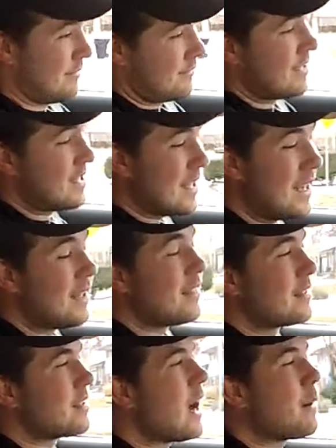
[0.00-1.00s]
seeing
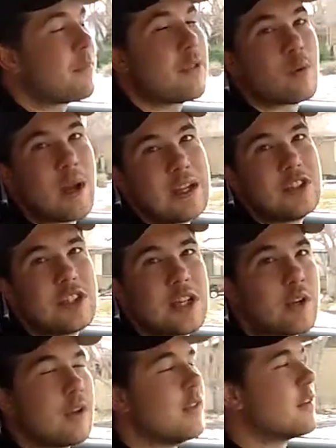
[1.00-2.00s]
the top of the range
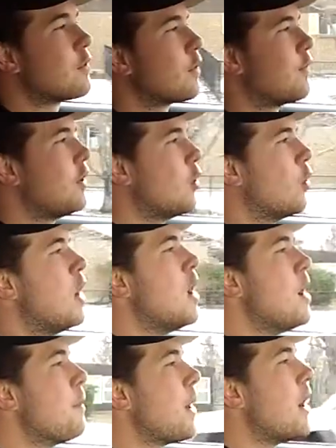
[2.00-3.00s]
here in this review.
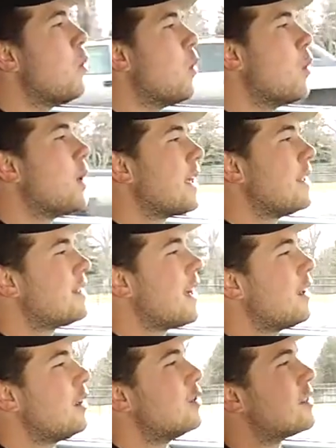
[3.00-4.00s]
But what we can
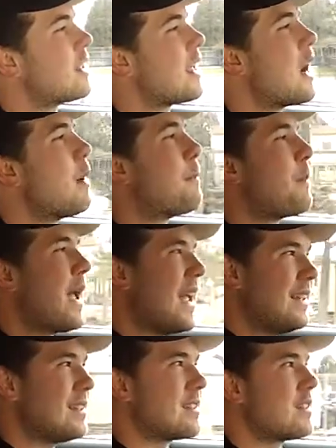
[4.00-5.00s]
tell you is that a
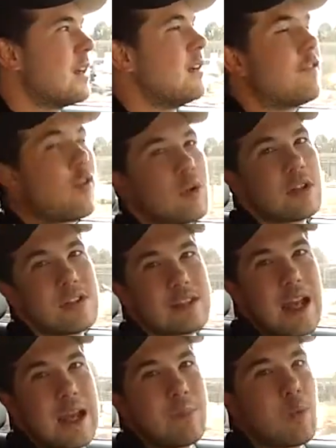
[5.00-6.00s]
base Ford
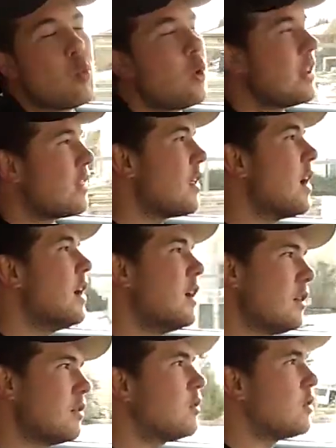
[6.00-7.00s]
Escape with
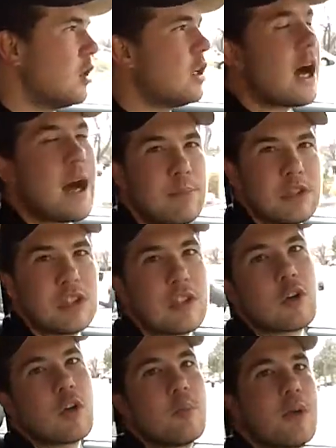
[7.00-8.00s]
a good option
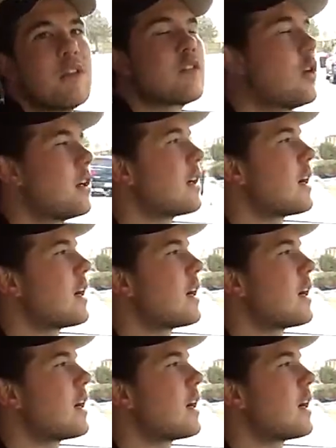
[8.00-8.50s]
group is going to